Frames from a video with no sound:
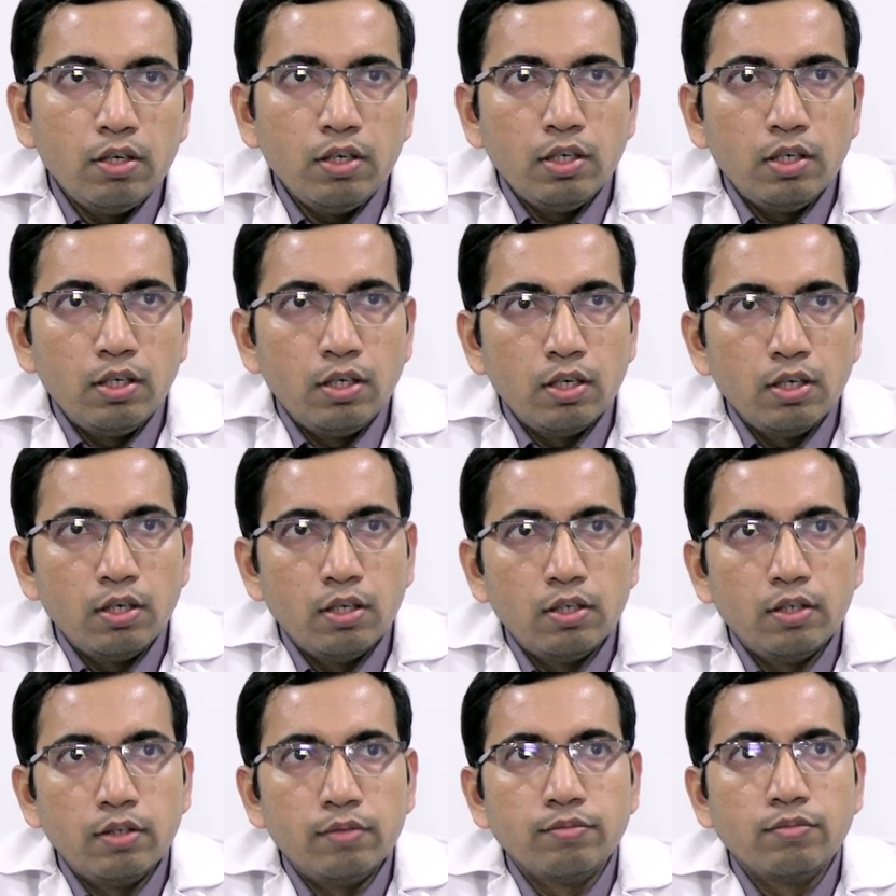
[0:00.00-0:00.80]
it,
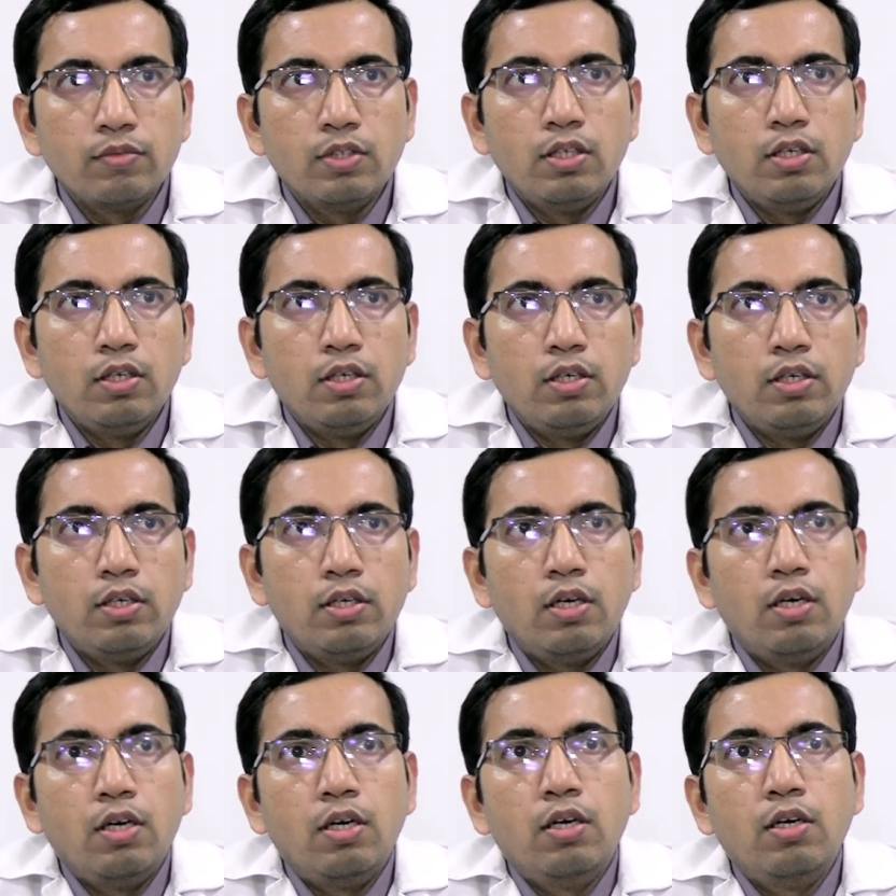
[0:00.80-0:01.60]
uh,
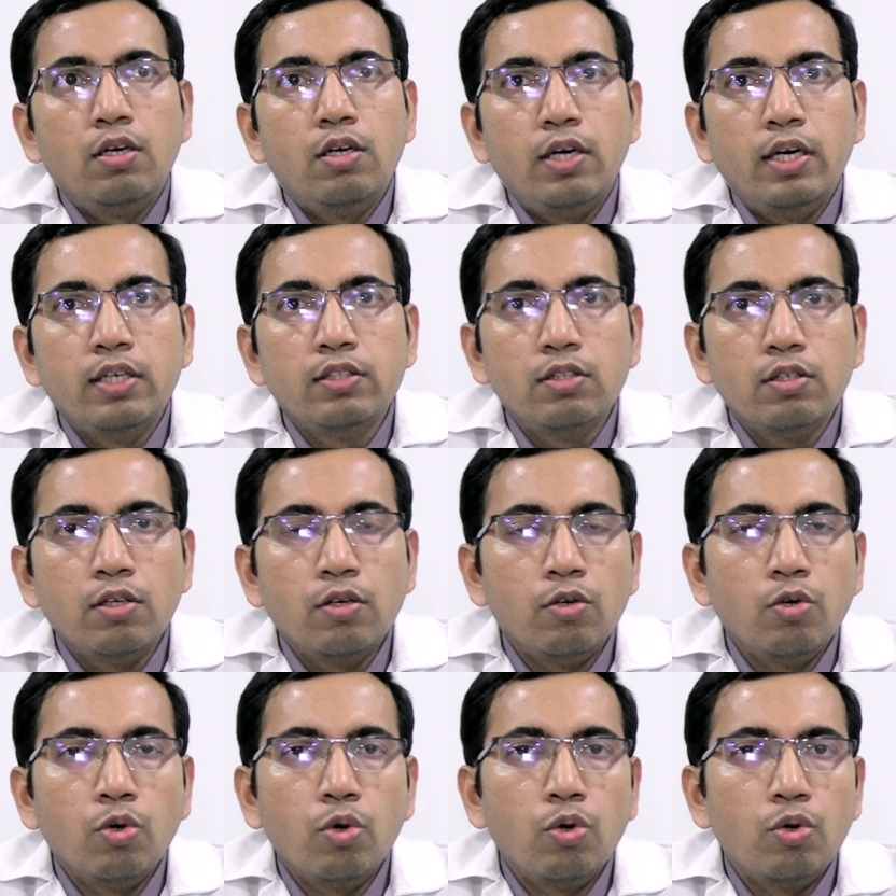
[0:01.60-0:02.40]
it uh, has
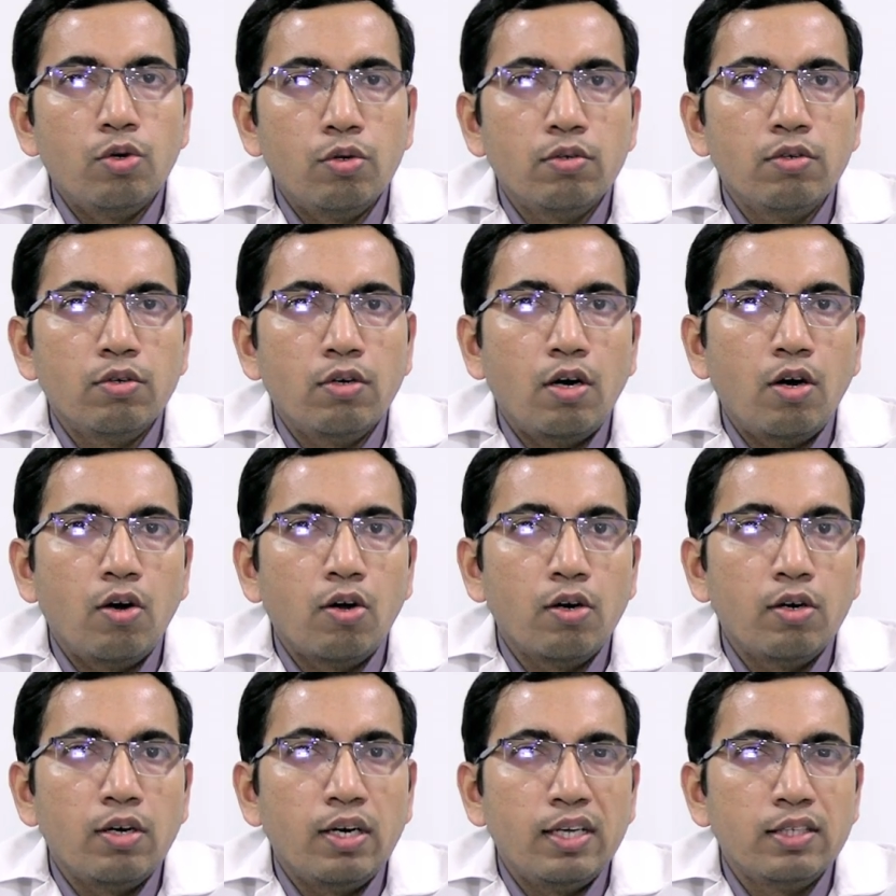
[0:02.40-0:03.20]
no
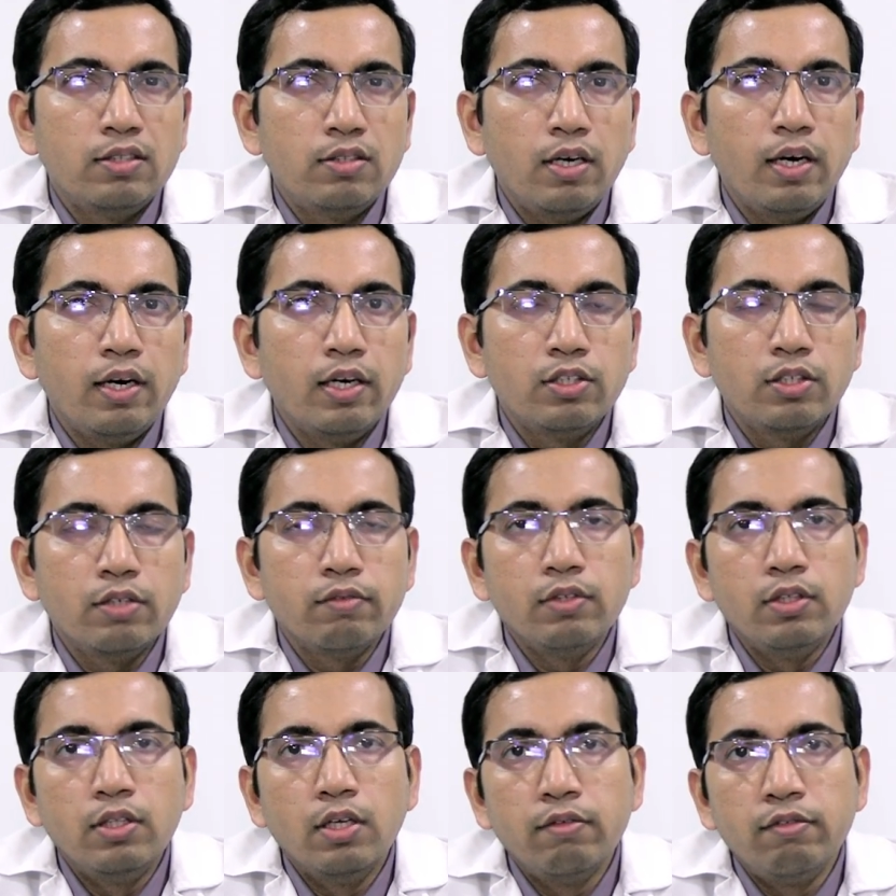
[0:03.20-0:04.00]
or less relation
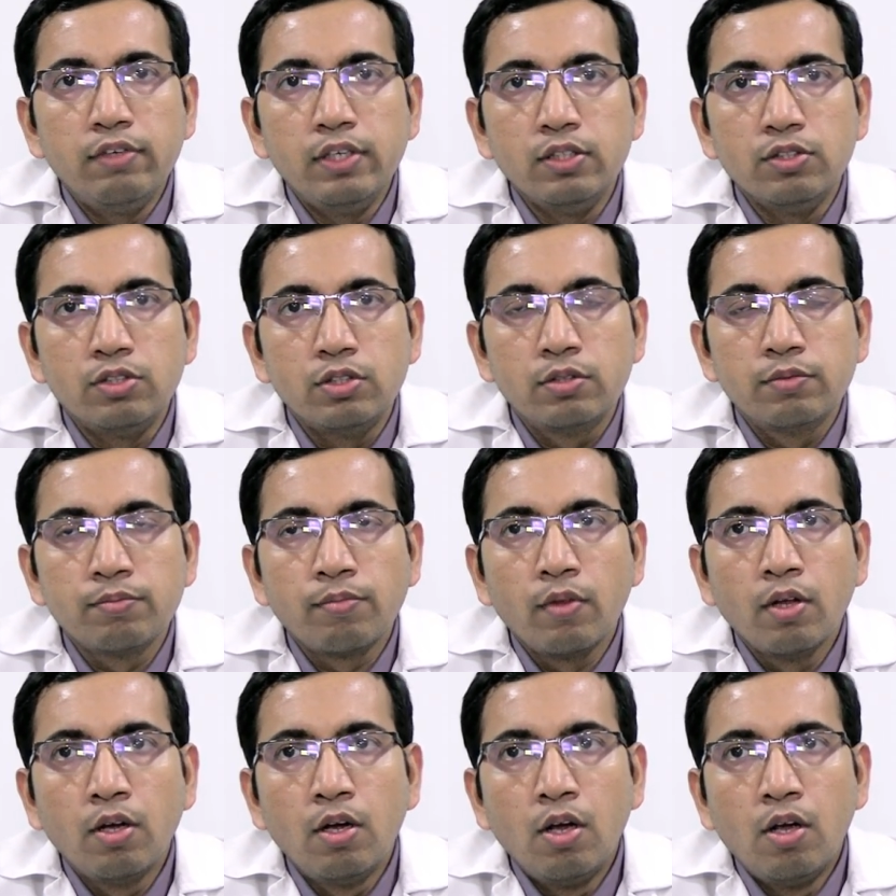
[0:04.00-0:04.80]
with the veins
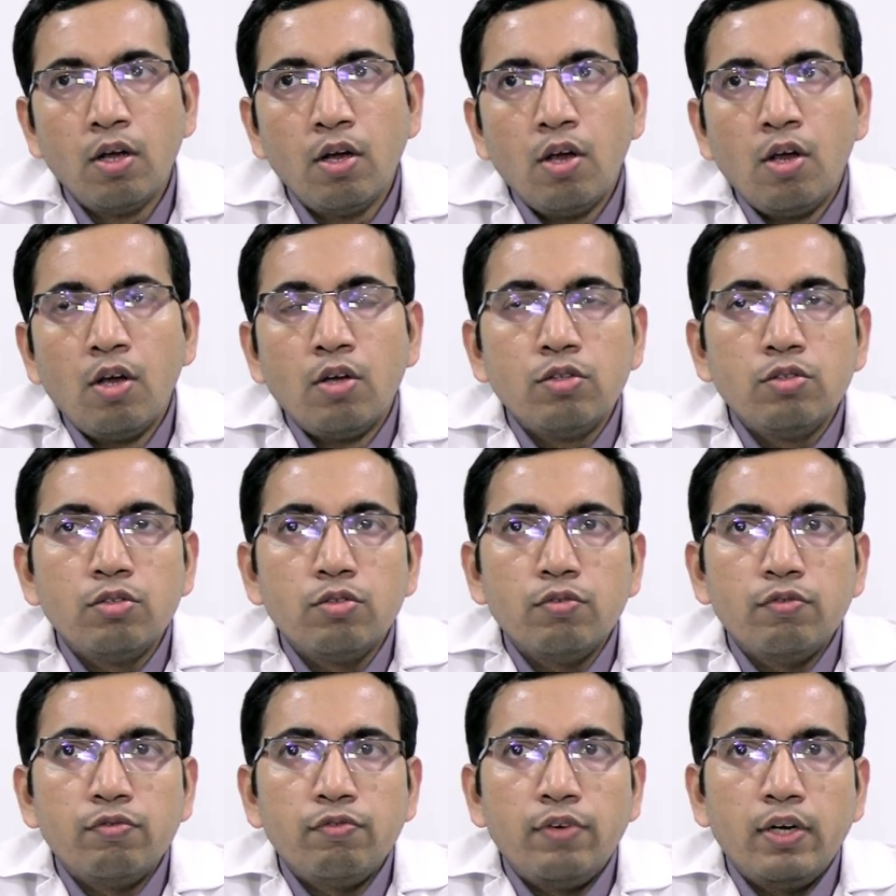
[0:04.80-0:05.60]

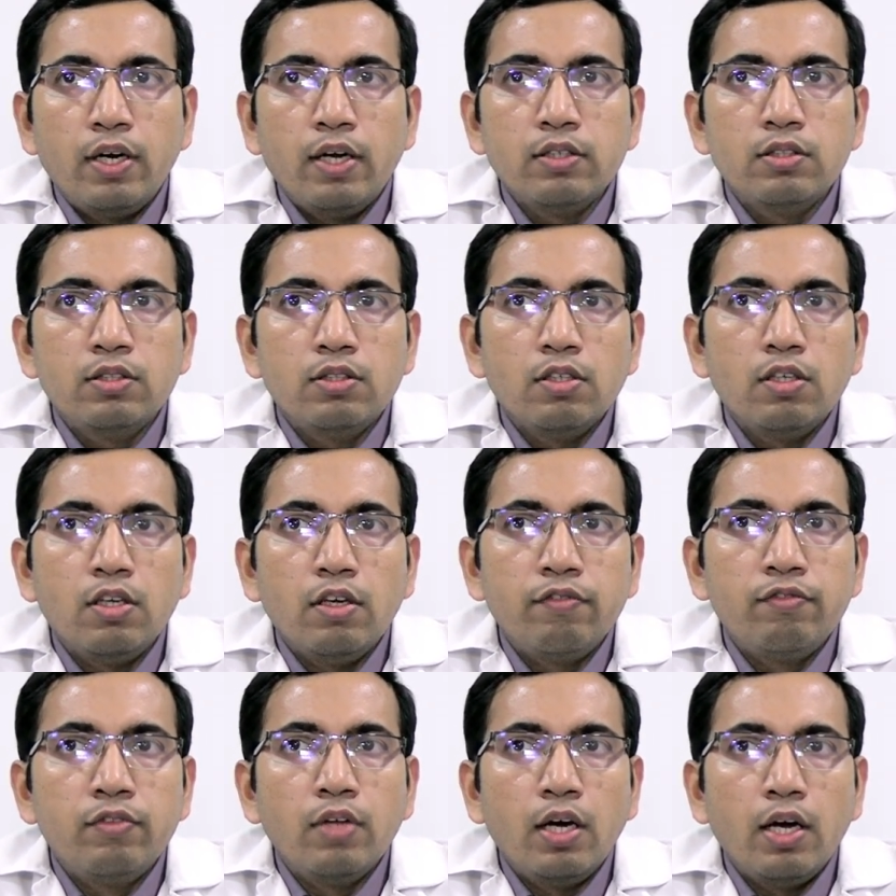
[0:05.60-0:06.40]
Whereas
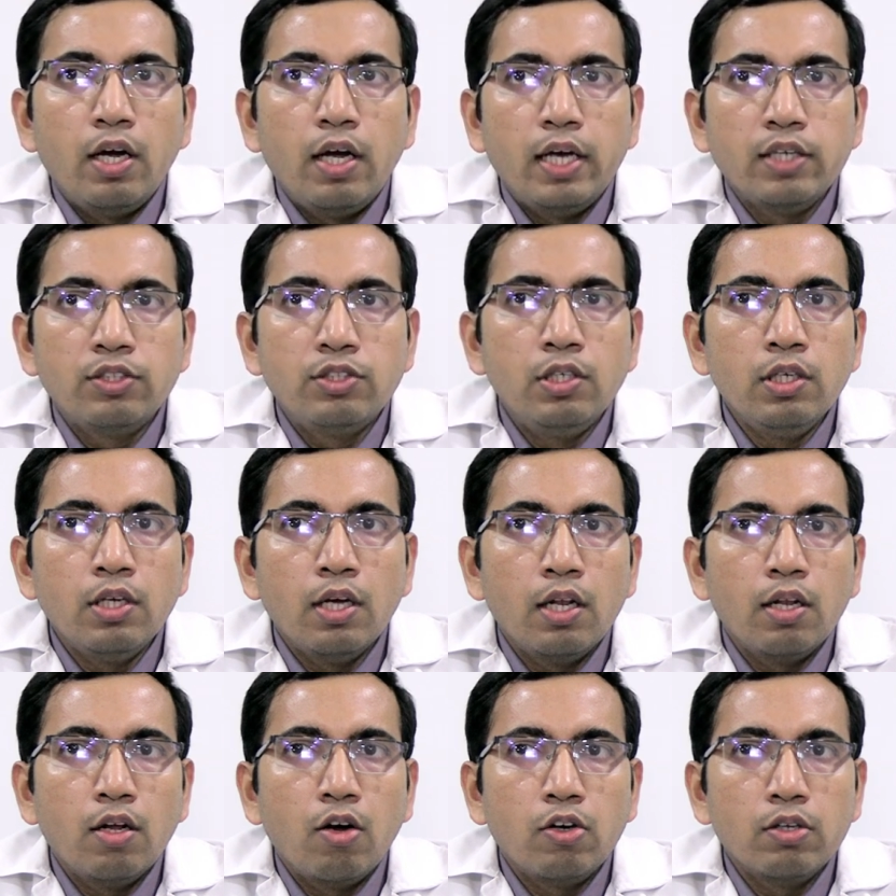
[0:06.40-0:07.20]
if the
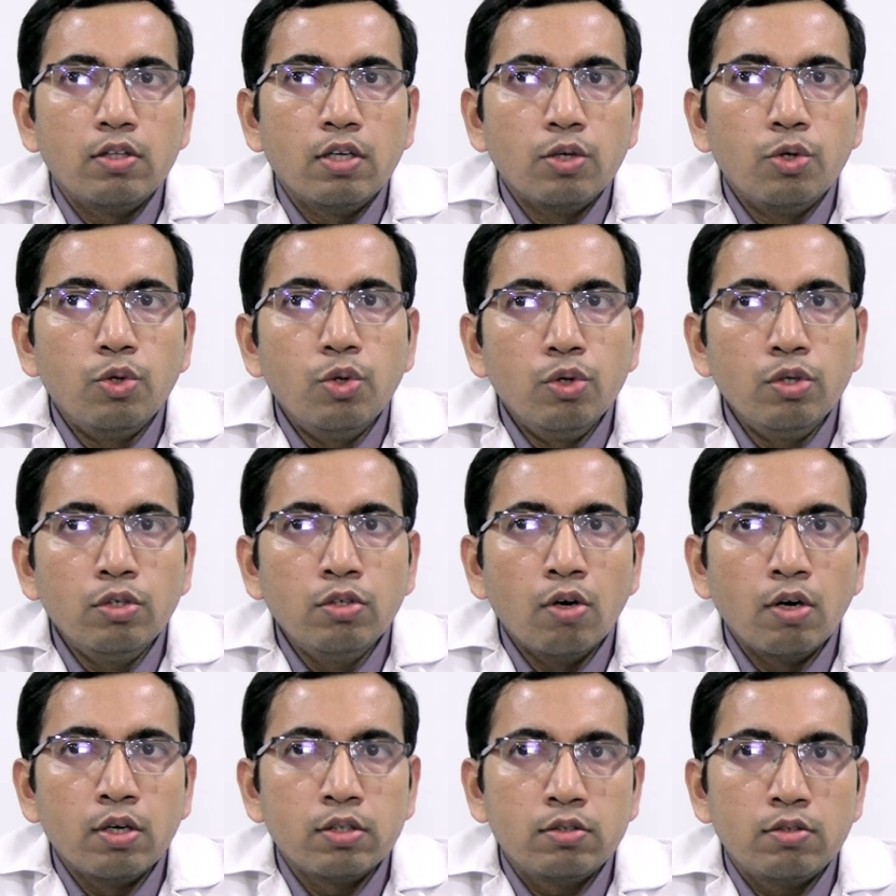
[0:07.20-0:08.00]
HDL or the good
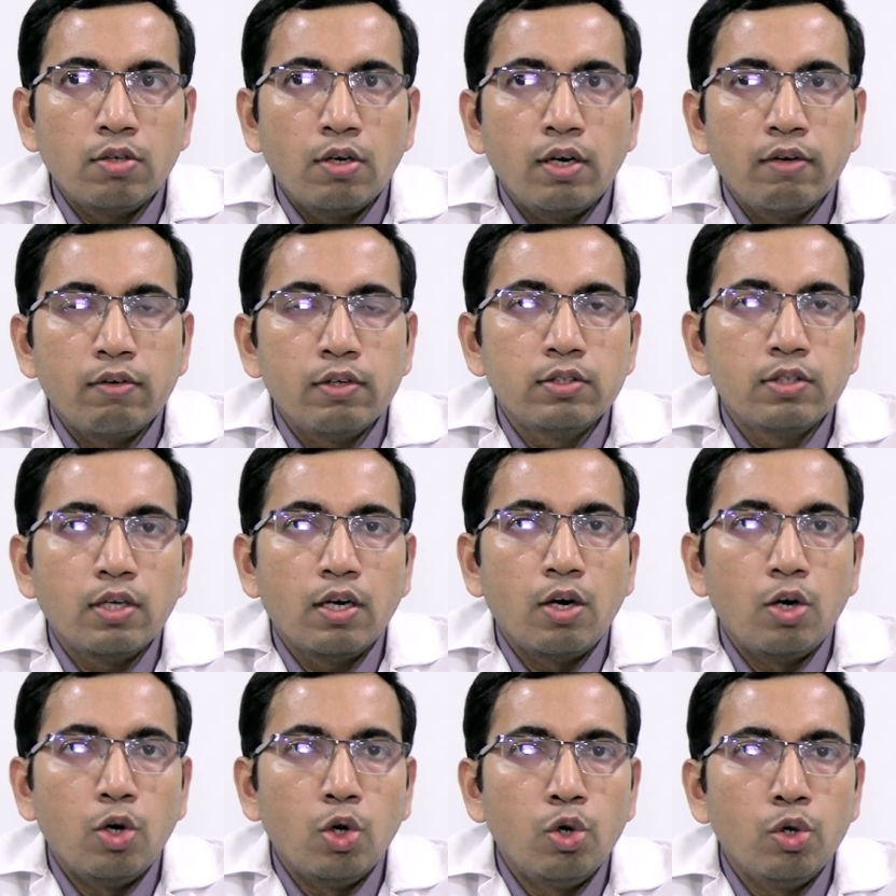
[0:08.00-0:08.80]
cholesterol levels are
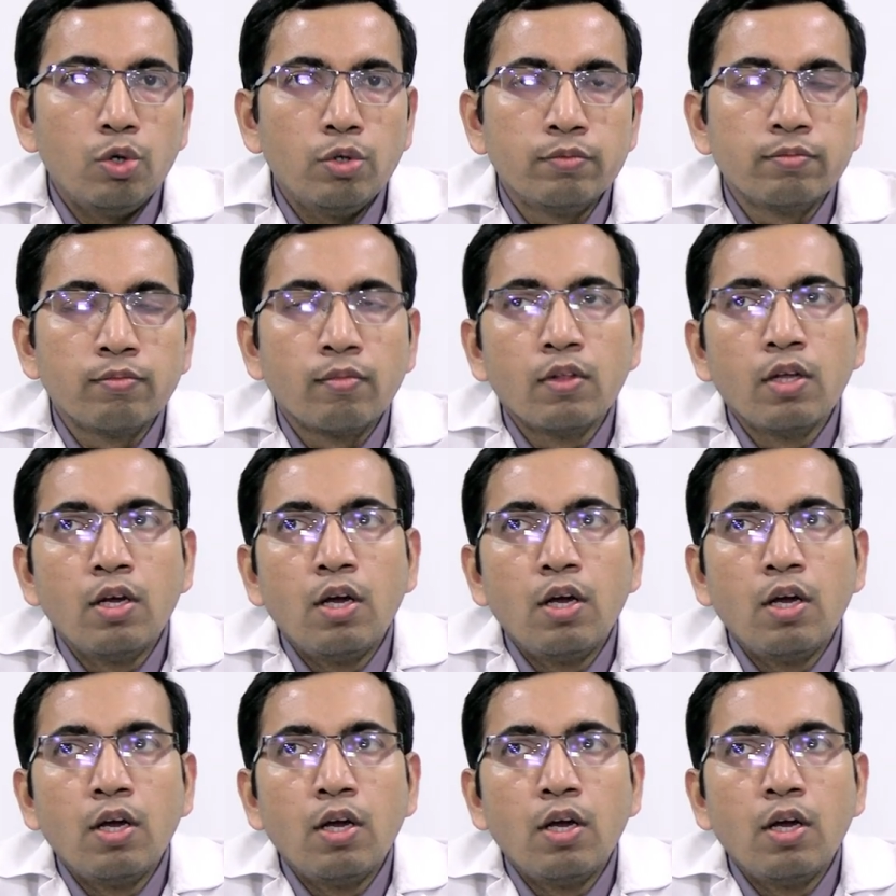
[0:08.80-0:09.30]
low,